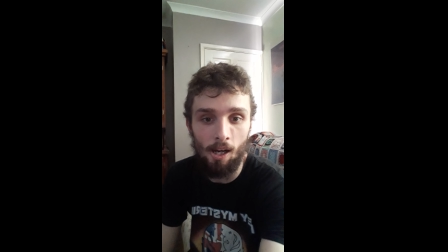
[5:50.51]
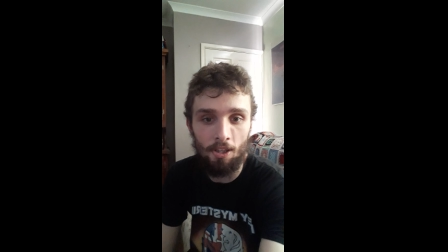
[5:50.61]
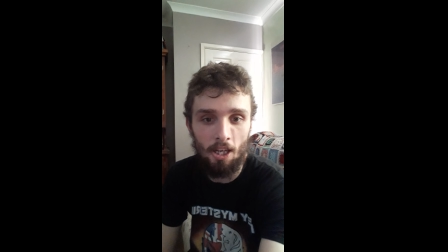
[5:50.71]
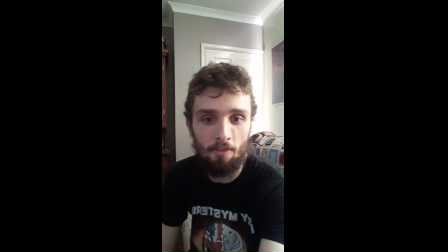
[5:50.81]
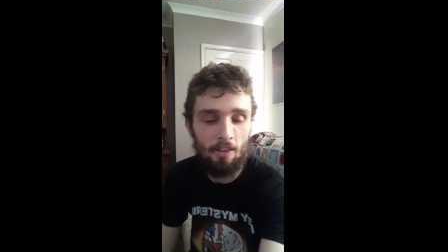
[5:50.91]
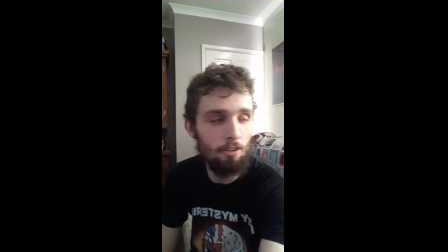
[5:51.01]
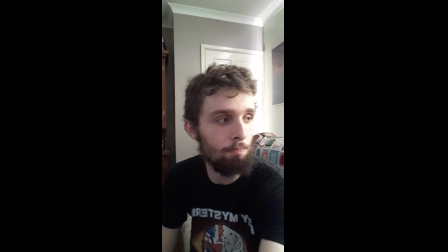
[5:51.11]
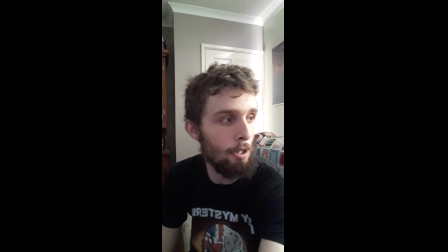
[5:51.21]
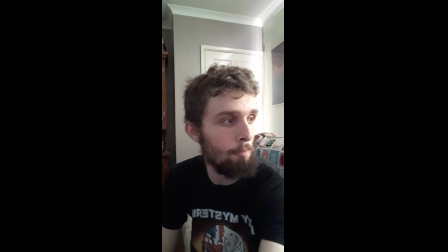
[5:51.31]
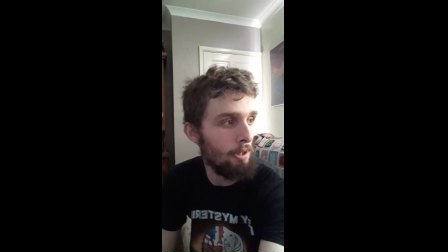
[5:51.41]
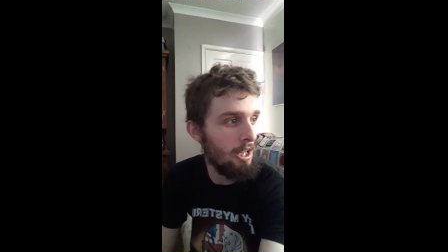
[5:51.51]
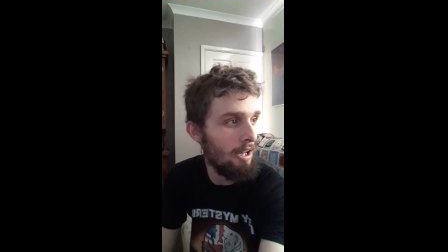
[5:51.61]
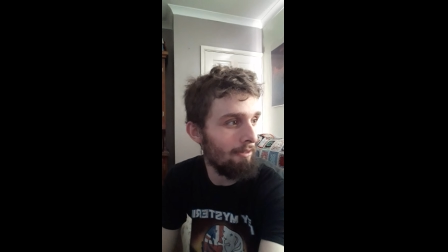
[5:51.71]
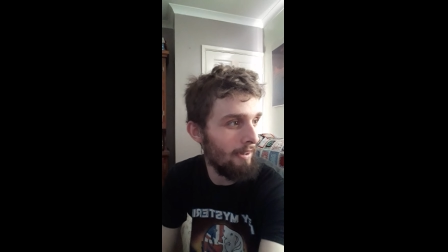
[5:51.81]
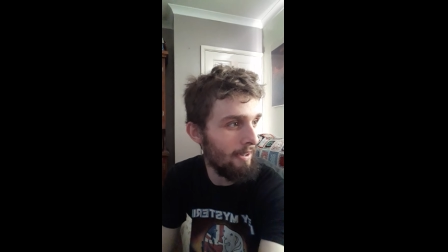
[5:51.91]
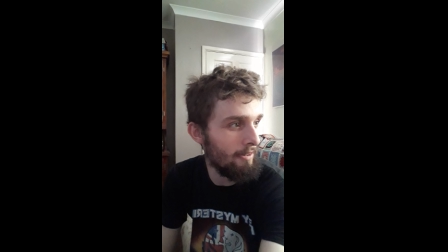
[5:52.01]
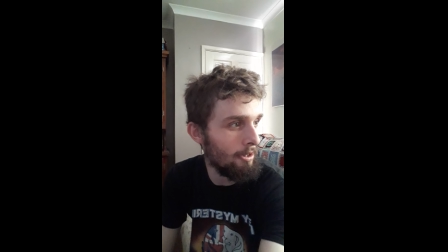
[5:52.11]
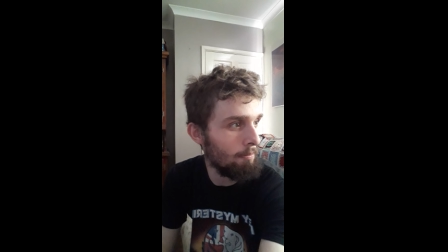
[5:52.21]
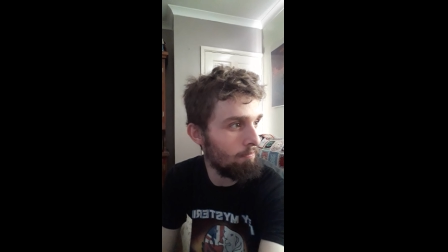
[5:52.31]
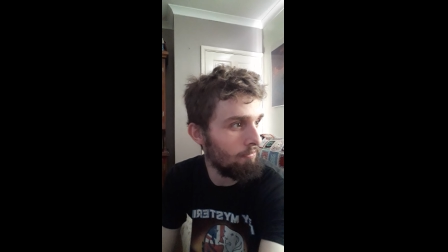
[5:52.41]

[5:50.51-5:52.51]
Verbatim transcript: I know there's people out there that are,